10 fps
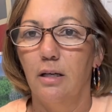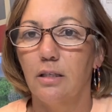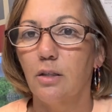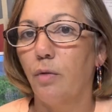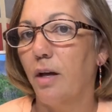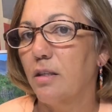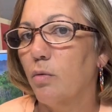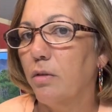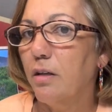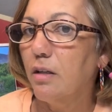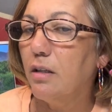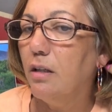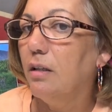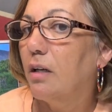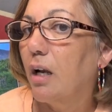So that's what they're gonna
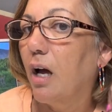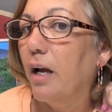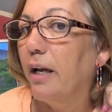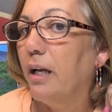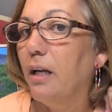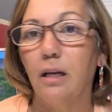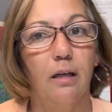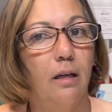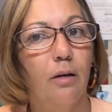look like